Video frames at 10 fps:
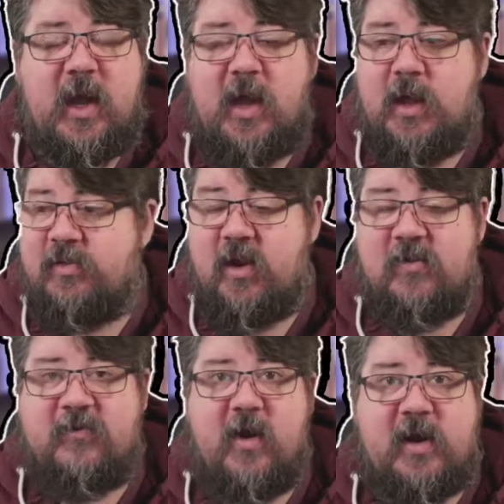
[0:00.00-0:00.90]
It's
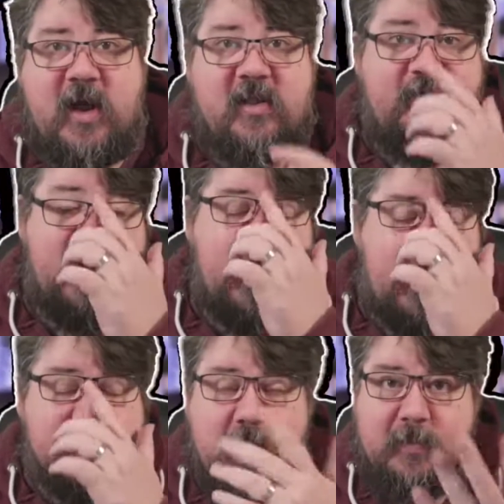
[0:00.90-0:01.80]
another Friday. It's Friday
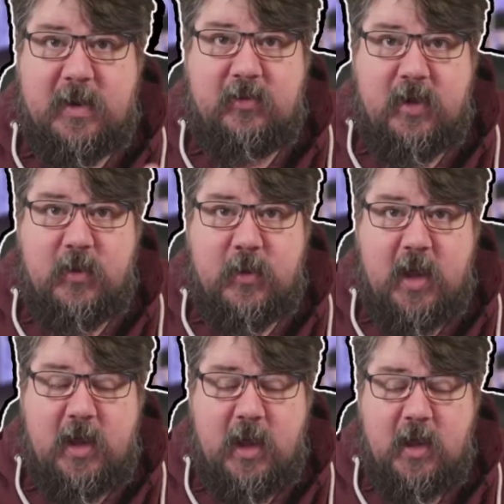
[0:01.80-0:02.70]
lunchtime here in the
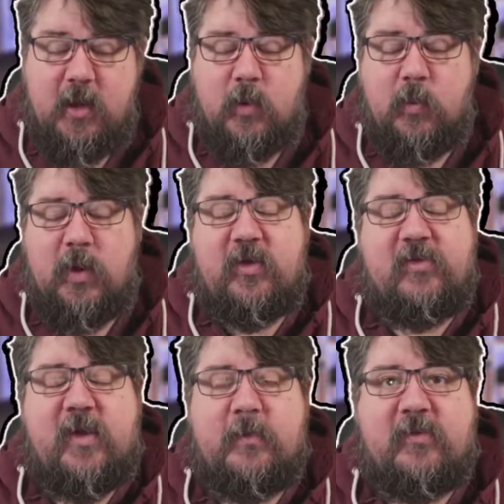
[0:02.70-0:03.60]
UK when
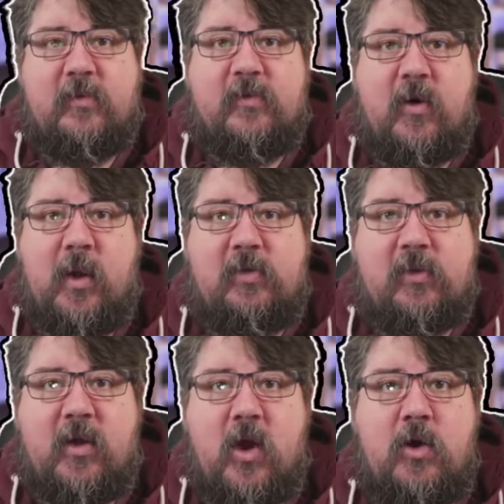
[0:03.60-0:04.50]
these episodes go
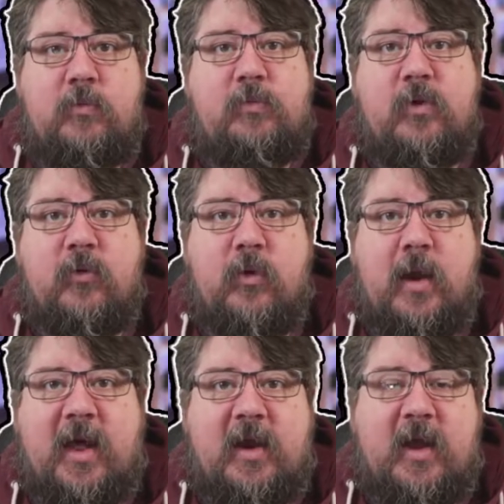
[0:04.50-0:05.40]
out. I hope you've
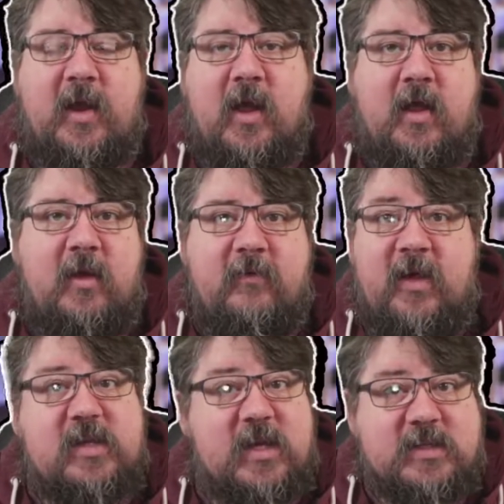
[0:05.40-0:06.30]
all had a
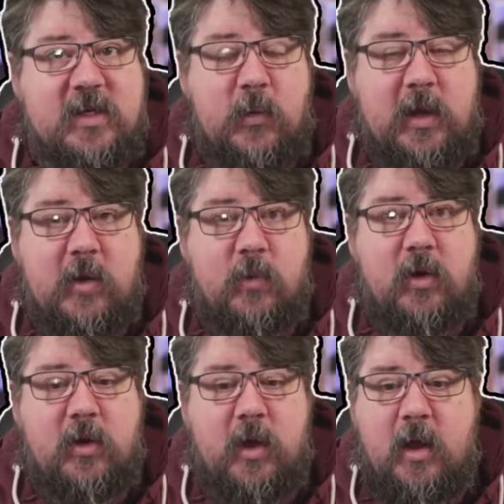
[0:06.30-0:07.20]
fantastic week in
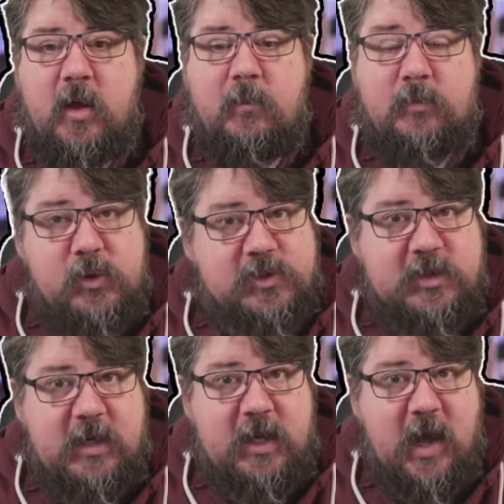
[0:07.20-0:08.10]
work.
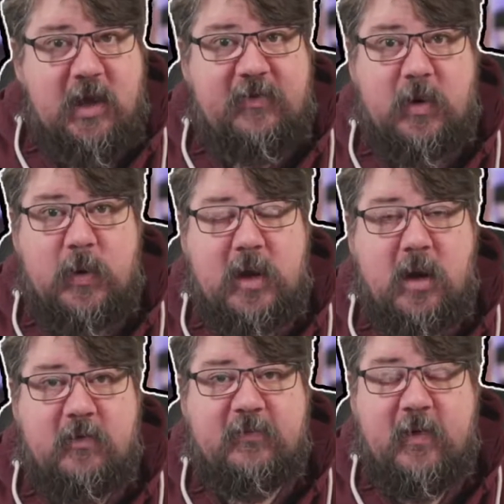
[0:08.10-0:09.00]
Personally, I've had a week
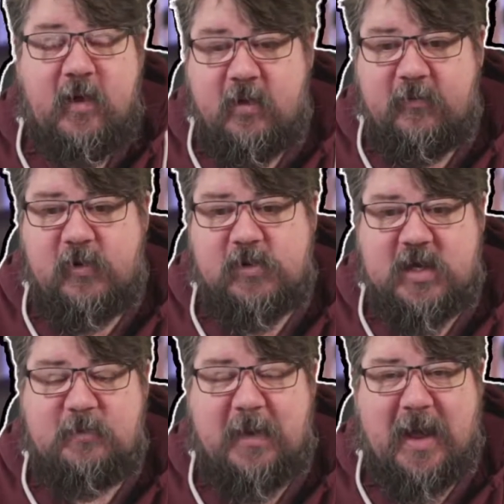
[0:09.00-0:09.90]
off. First
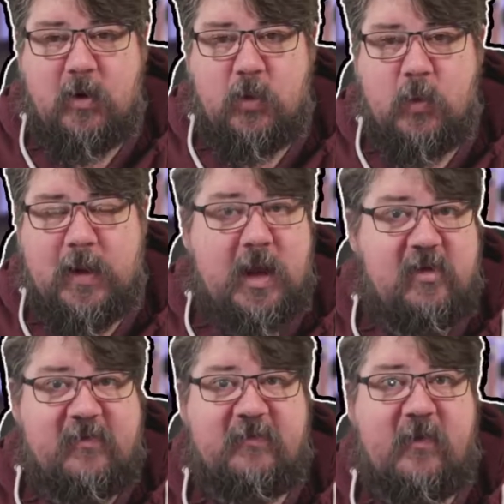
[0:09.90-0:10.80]
day back all week,
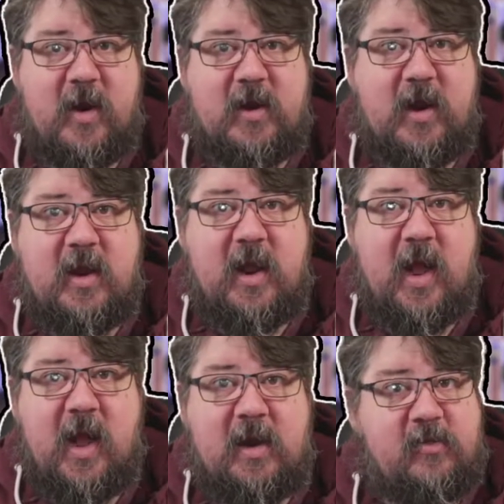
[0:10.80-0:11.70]
and it's a Friday,
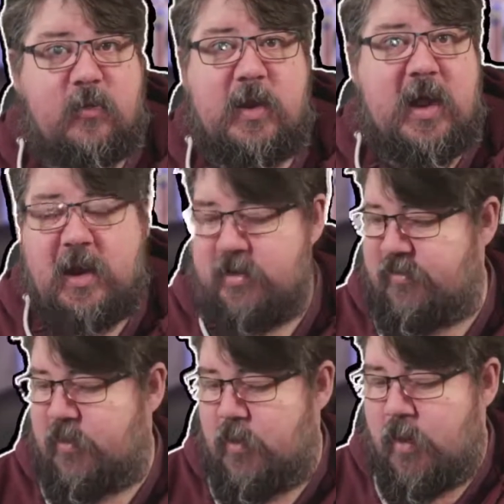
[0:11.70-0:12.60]
and it's a weekend,
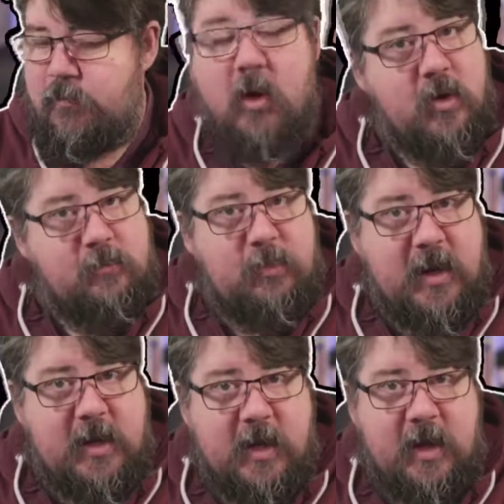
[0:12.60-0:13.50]
so I'm not
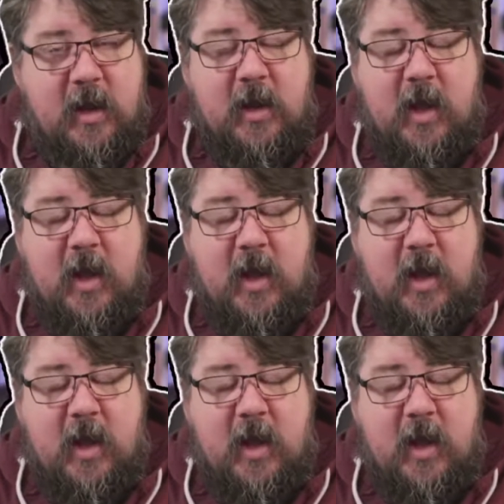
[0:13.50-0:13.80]
complaining.